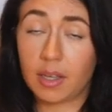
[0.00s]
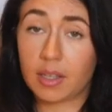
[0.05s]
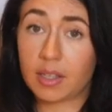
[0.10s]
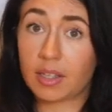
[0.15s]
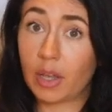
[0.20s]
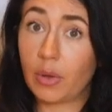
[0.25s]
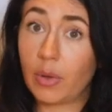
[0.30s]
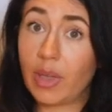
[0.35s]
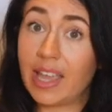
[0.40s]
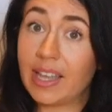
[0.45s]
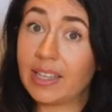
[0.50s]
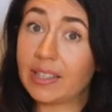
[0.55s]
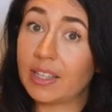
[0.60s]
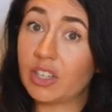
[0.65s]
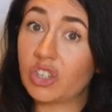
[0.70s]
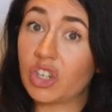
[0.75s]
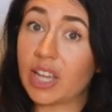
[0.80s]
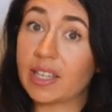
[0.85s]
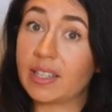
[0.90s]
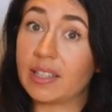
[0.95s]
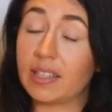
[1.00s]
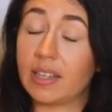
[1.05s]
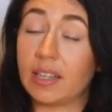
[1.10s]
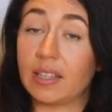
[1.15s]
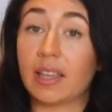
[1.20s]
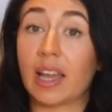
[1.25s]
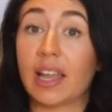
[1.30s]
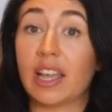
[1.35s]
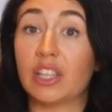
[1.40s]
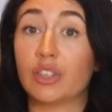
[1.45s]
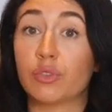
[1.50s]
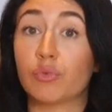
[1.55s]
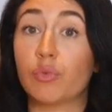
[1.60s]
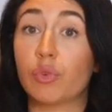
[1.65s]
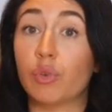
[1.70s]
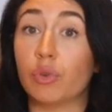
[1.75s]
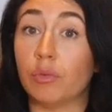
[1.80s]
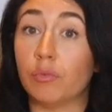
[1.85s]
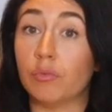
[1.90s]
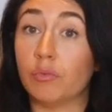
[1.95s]
So he suggested that his
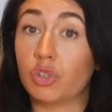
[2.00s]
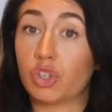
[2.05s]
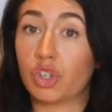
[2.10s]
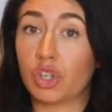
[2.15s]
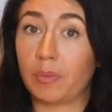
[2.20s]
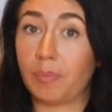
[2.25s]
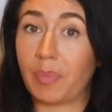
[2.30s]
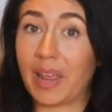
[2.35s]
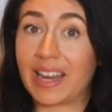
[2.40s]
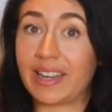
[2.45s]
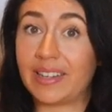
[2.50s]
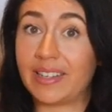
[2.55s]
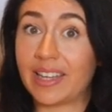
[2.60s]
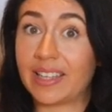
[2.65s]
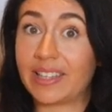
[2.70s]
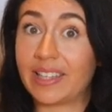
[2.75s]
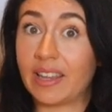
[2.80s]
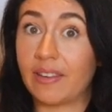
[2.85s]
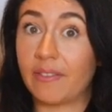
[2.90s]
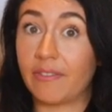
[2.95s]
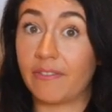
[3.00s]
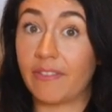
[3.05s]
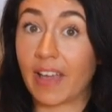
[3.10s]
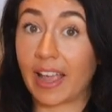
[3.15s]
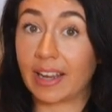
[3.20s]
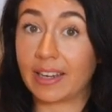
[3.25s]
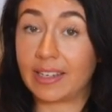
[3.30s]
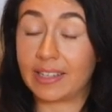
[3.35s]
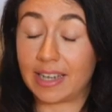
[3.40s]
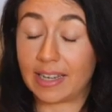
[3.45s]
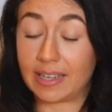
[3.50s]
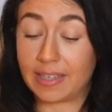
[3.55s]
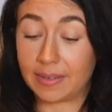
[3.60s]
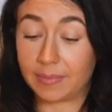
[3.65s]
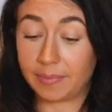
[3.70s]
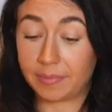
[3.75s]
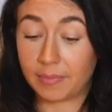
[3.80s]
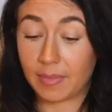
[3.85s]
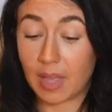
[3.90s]
room should be disinfected